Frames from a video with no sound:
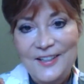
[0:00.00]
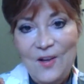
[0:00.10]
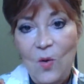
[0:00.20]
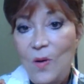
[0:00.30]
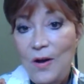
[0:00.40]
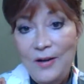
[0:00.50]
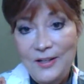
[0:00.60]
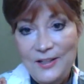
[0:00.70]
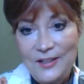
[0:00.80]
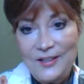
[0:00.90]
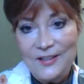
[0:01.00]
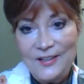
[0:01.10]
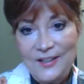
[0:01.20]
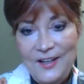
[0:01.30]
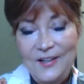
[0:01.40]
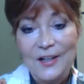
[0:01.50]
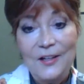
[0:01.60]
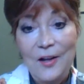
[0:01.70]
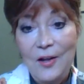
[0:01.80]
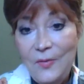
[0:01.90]
wholeheartedly. And I
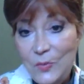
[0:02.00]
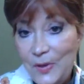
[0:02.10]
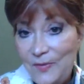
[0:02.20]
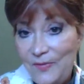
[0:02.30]
loved my